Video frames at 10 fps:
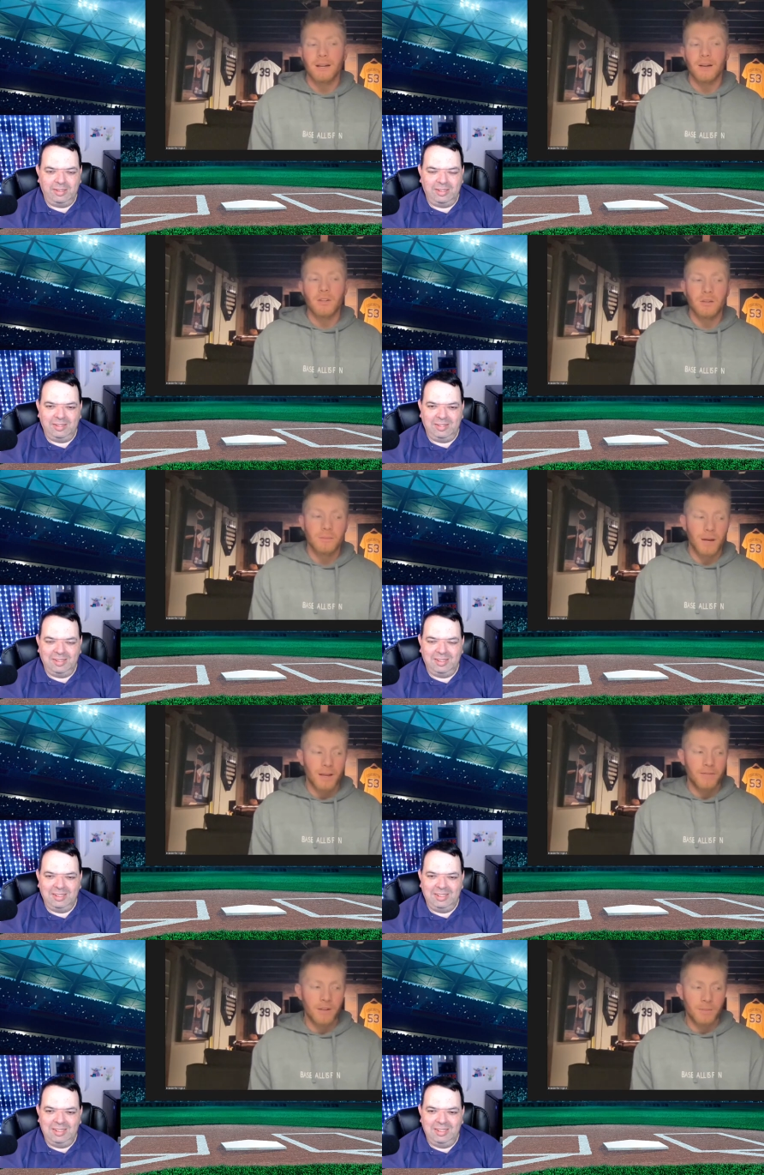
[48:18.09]
Speaker 1: I don't know. I
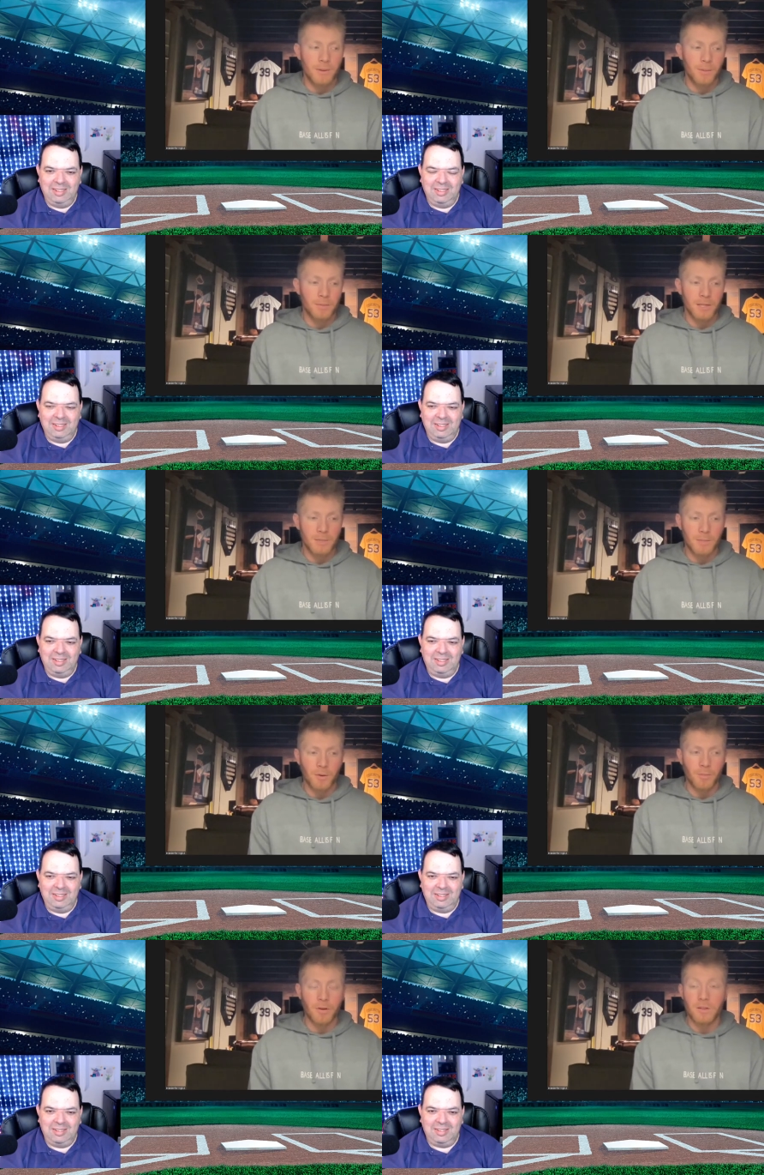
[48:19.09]
feel like people need to be more
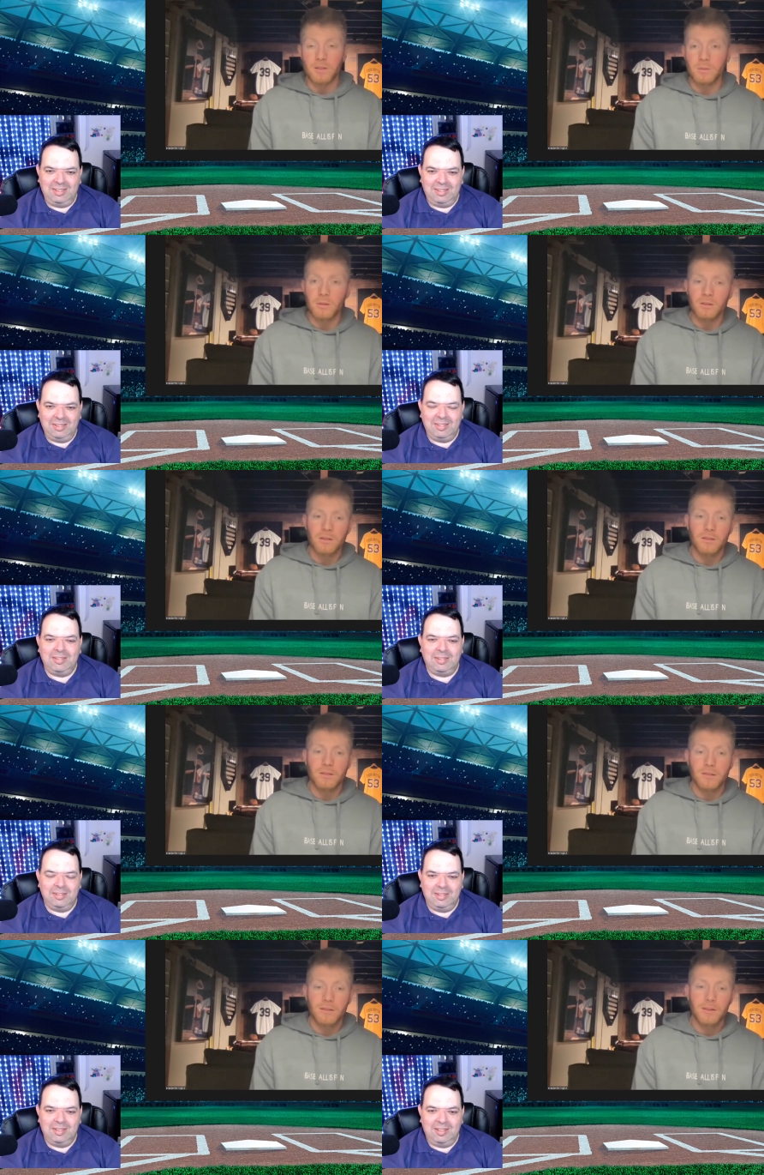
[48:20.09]
personable
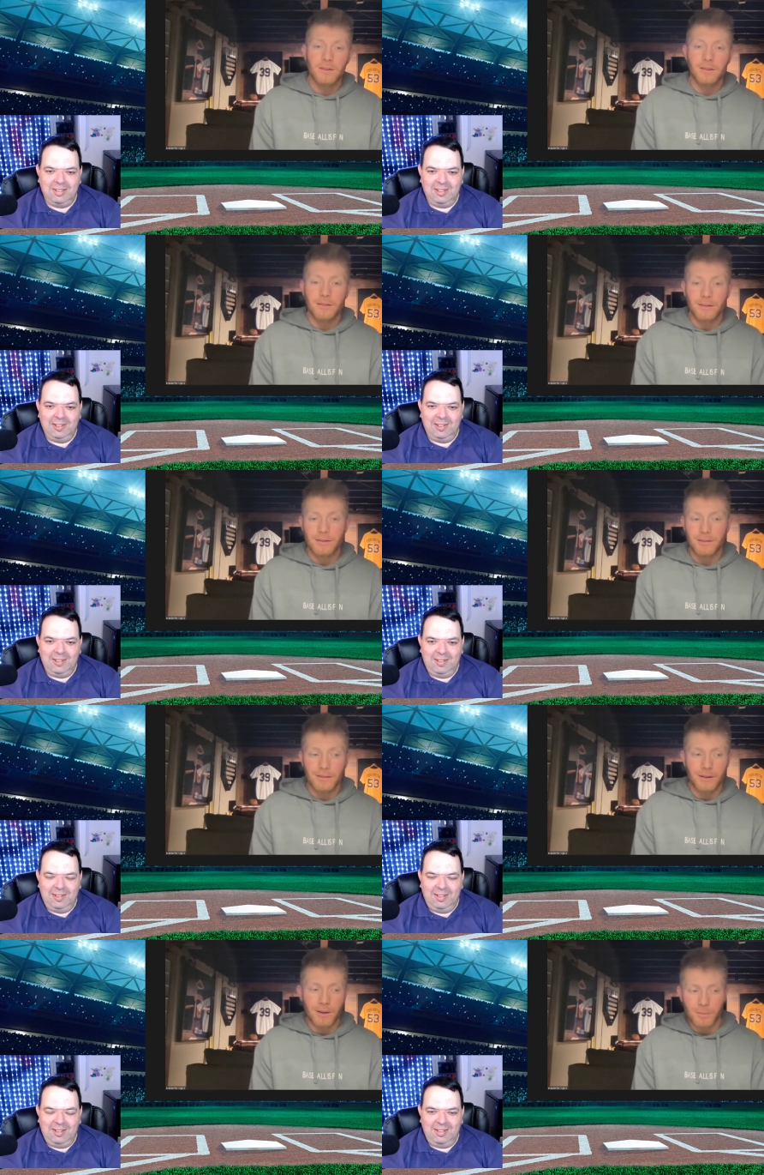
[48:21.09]
and
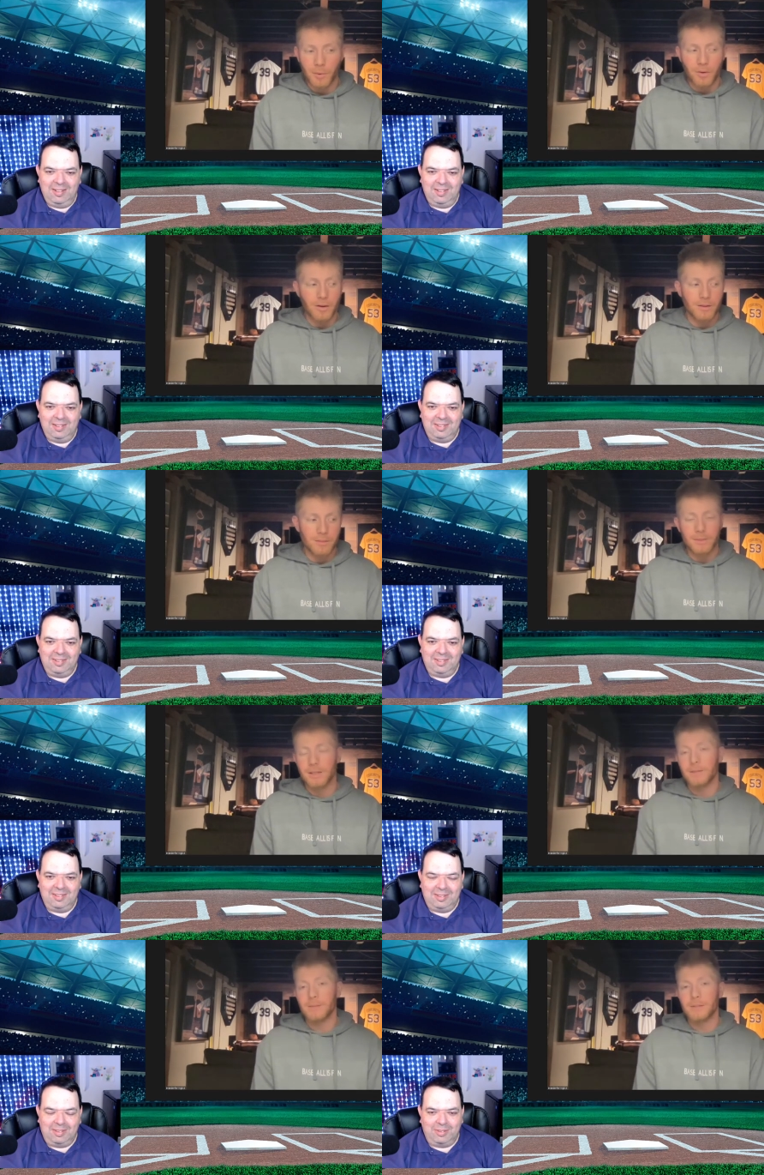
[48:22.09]
not boring
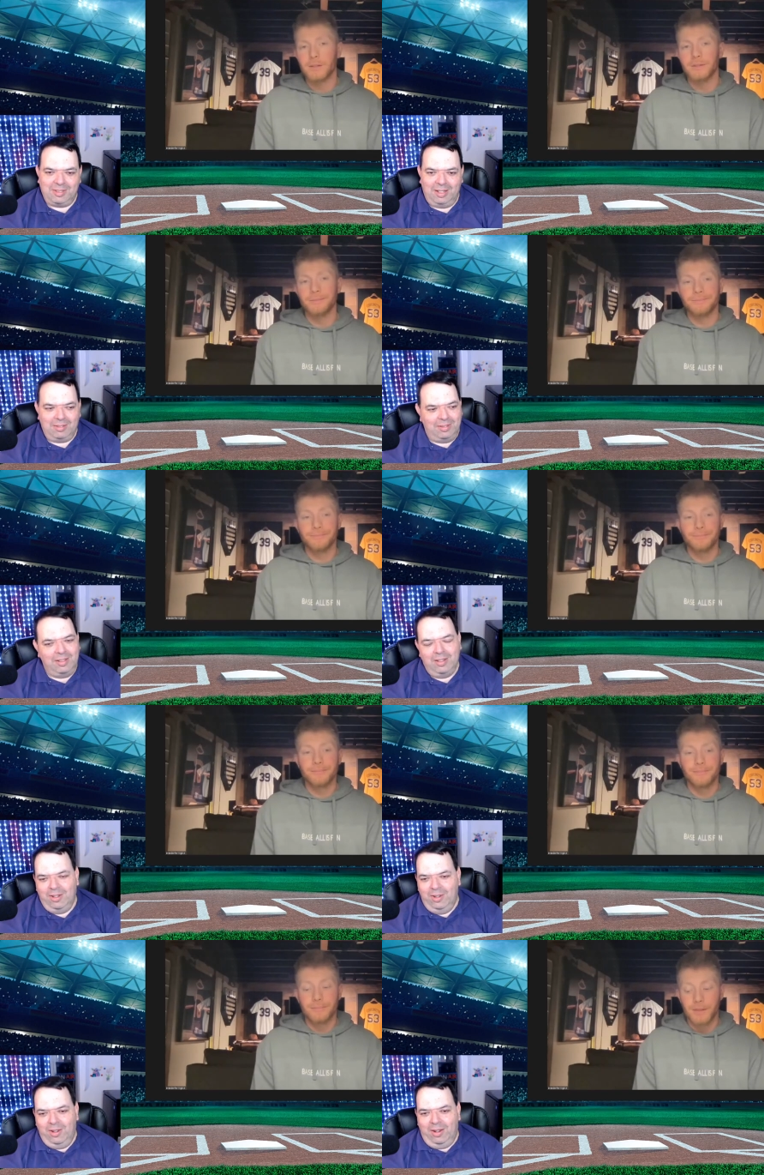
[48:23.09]
sometimes.
Speaker 2: So. Yeah, exactly.
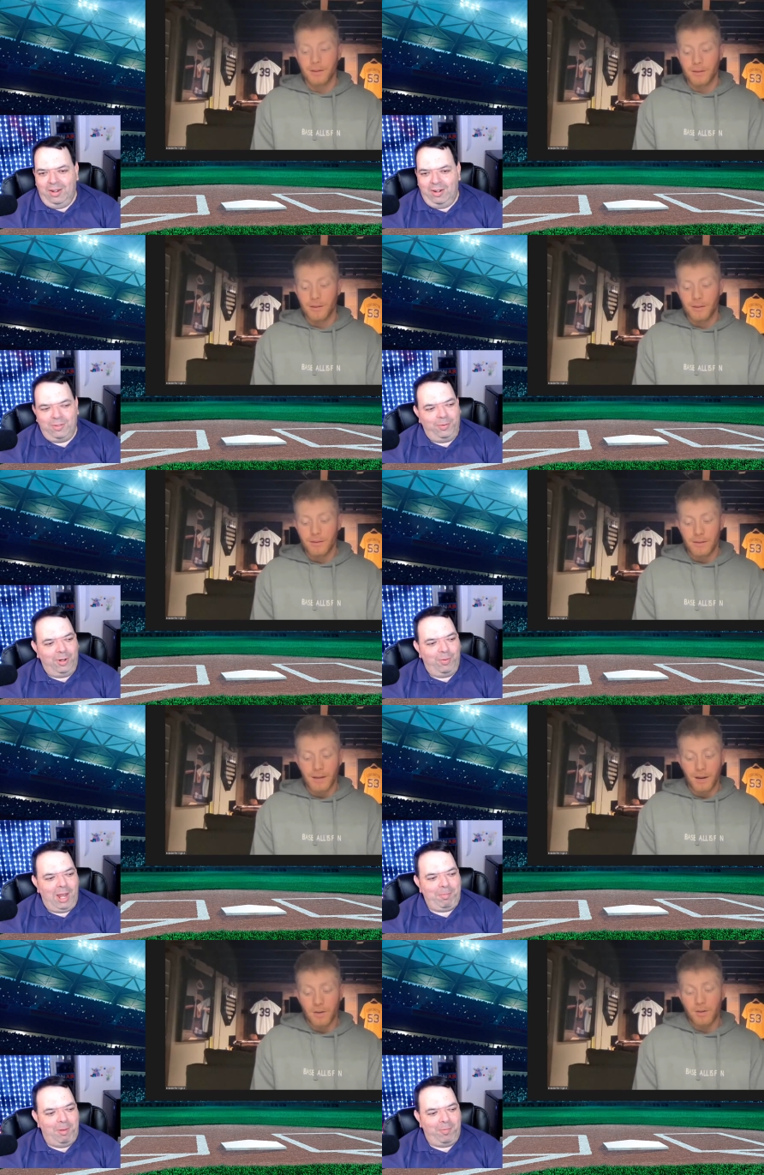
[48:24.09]
All right, so we're gonna
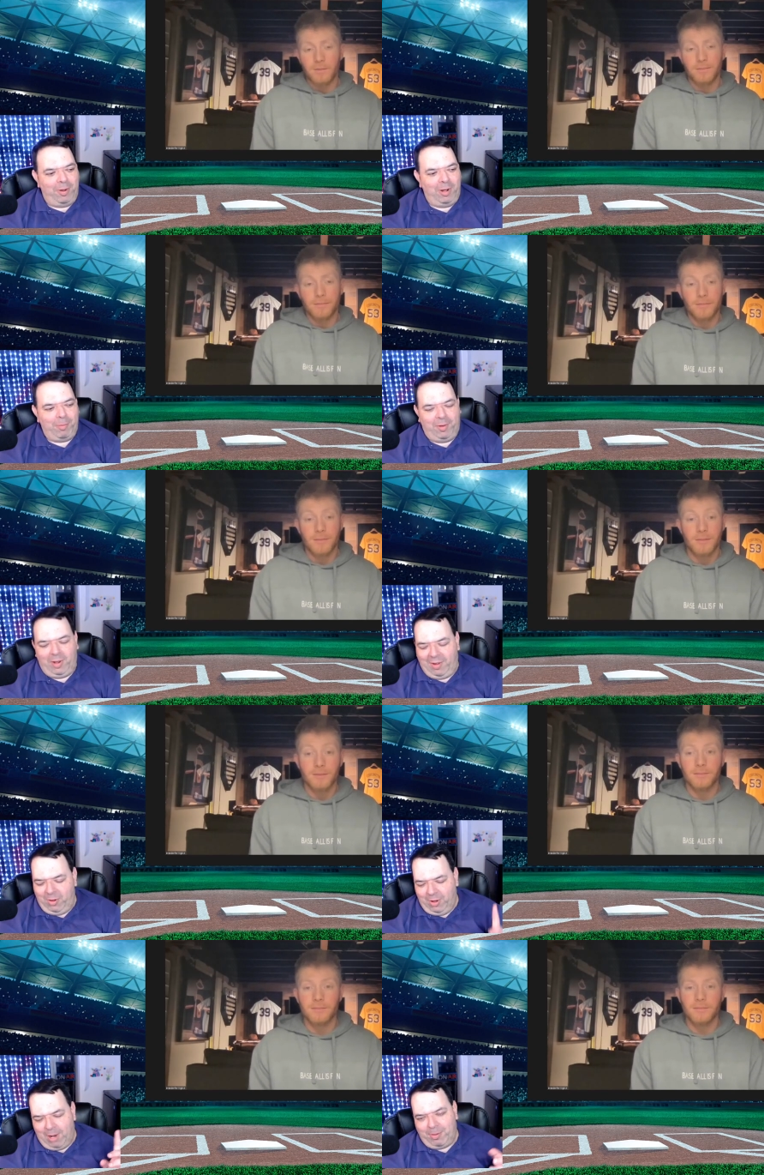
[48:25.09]
wrap up very, but I'm gonna
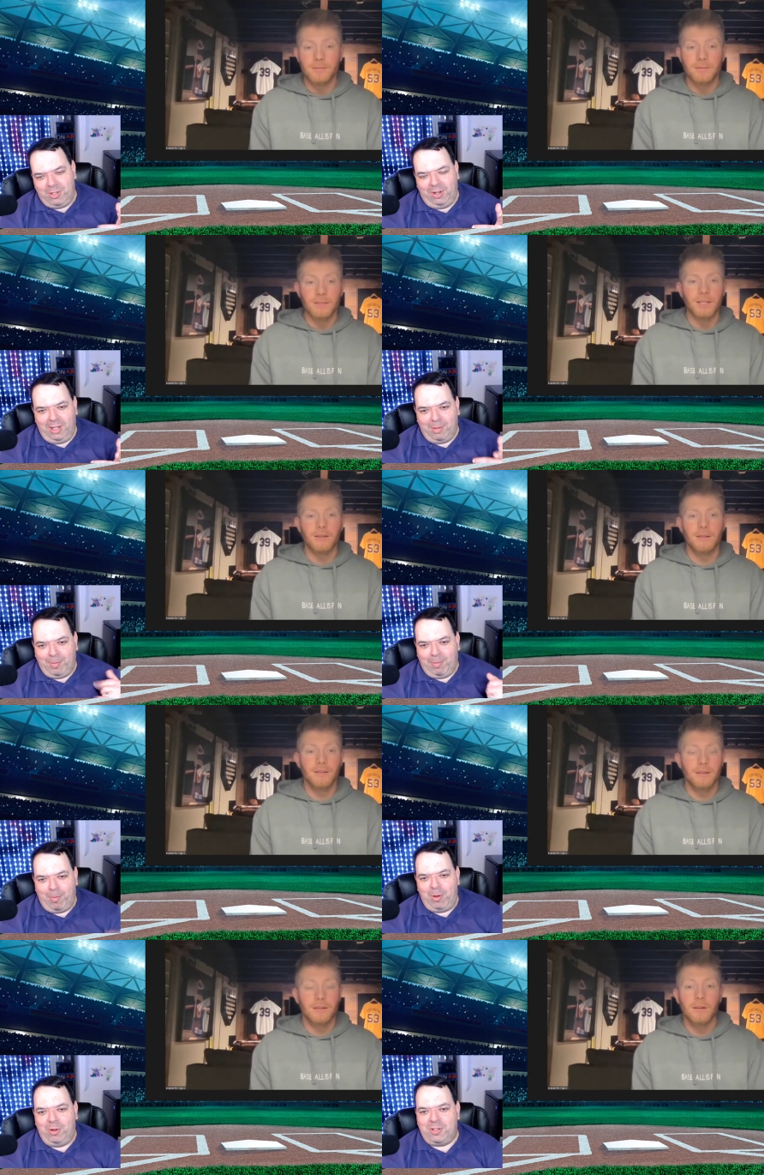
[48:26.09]
give you an opportunity to
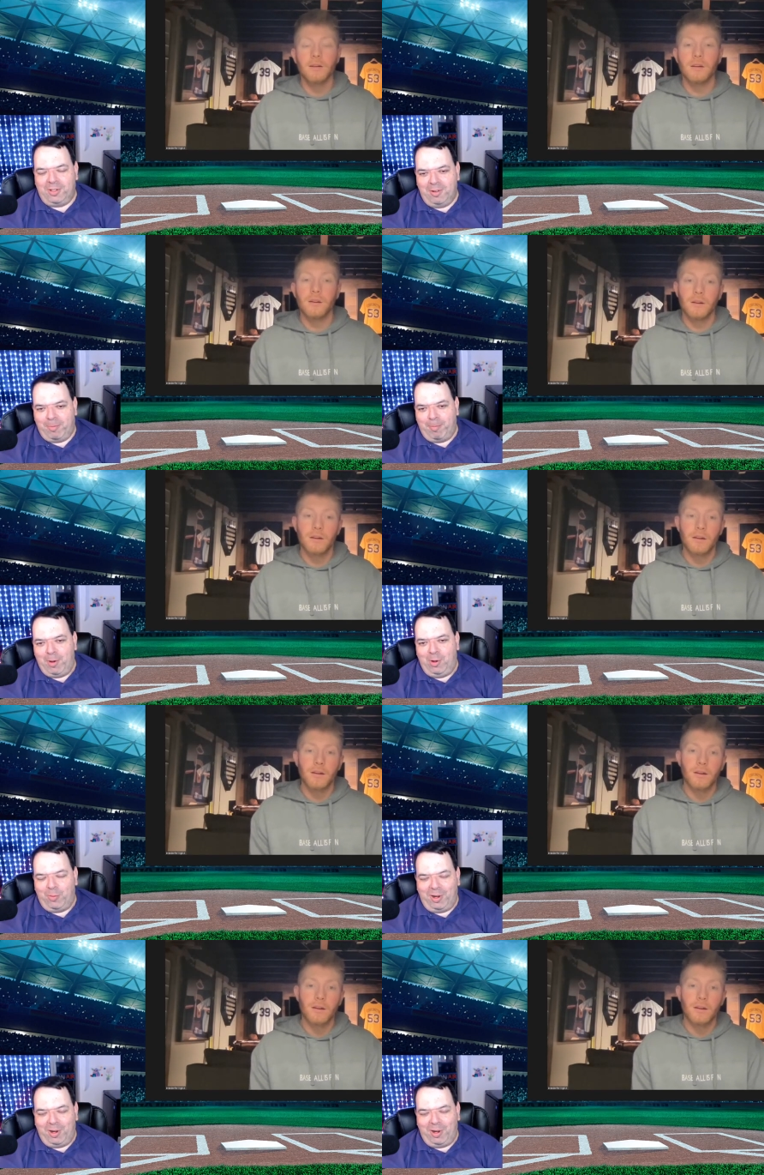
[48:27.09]
promote your stuff, promote your